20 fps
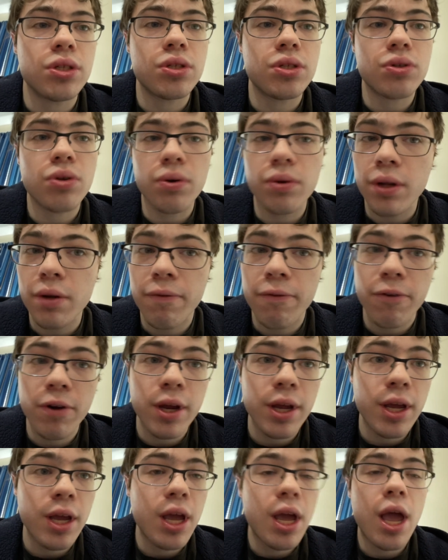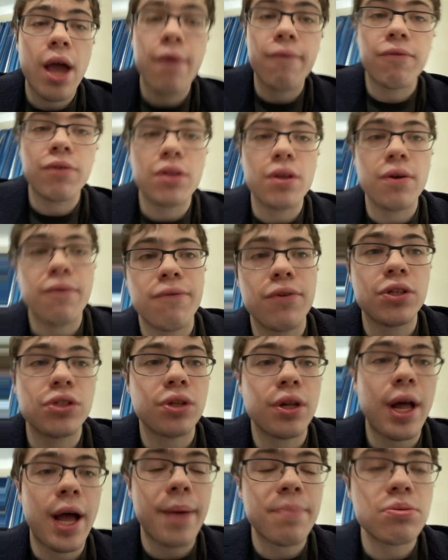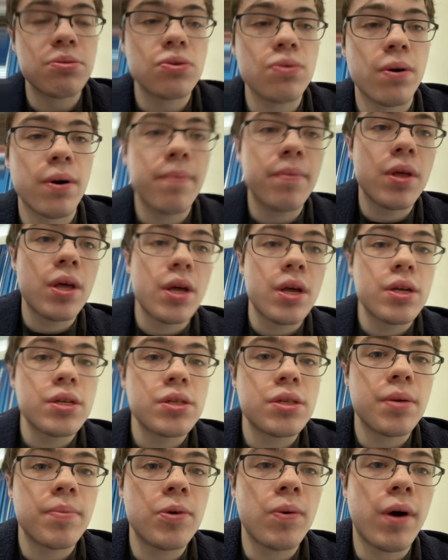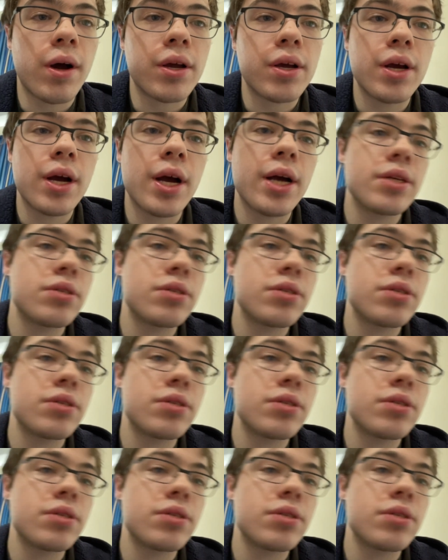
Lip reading: Totally free and from the official App Store. So let me walk you guys